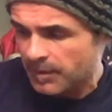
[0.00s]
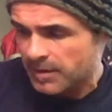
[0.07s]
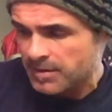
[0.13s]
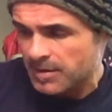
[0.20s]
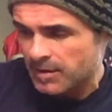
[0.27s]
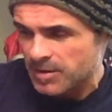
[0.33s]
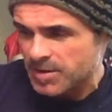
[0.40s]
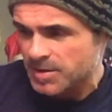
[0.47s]
but
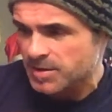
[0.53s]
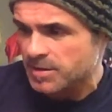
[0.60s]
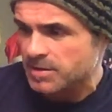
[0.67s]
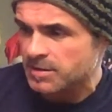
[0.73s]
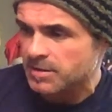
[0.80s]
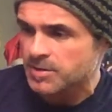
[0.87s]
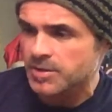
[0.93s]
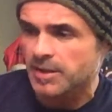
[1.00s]
it's
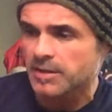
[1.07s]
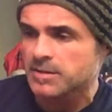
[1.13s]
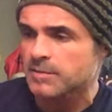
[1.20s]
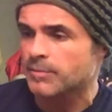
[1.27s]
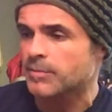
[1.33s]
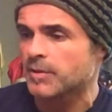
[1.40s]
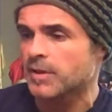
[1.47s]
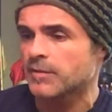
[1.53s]
just the
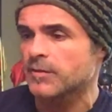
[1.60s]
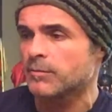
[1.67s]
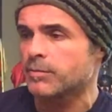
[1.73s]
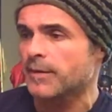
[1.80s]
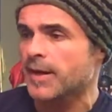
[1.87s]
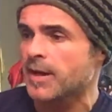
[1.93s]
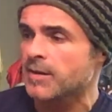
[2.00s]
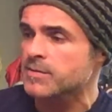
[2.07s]
shading of the
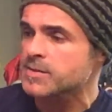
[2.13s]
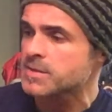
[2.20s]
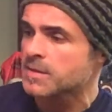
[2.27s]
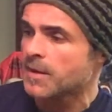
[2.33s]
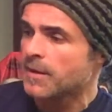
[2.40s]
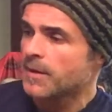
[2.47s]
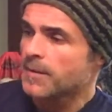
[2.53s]
browns.